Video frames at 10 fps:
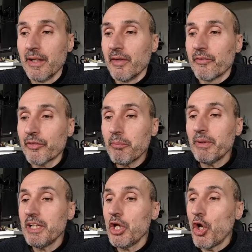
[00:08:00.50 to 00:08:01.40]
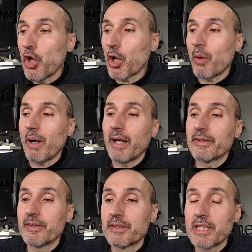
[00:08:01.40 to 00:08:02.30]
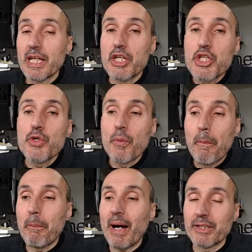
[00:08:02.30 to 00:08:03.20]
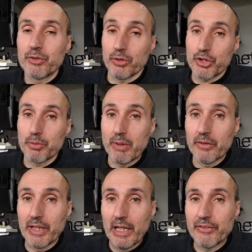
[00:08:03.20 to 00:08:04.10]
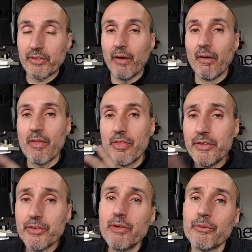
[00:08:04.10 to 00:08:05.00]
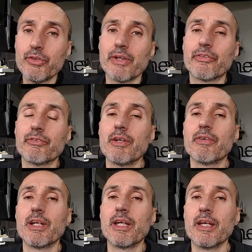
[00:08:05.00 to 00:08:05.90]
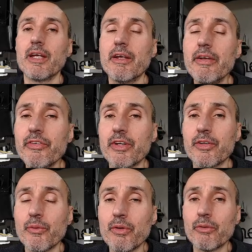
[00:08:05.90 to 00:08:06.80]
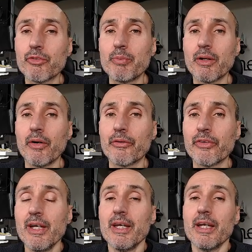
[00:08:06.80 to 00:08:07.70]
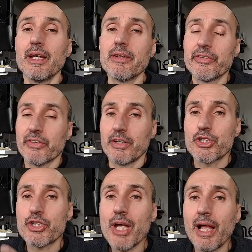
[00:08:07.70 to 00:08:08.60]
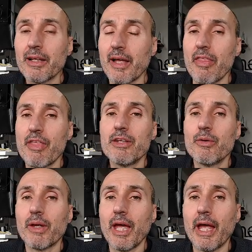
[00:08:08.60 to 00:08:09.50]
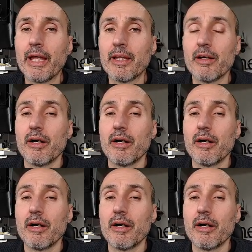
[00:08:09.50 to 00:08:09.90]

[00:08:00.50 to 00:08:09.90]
simply load the new PyTorch model. So this solution is really, really easy to use because it is a shell, and then you can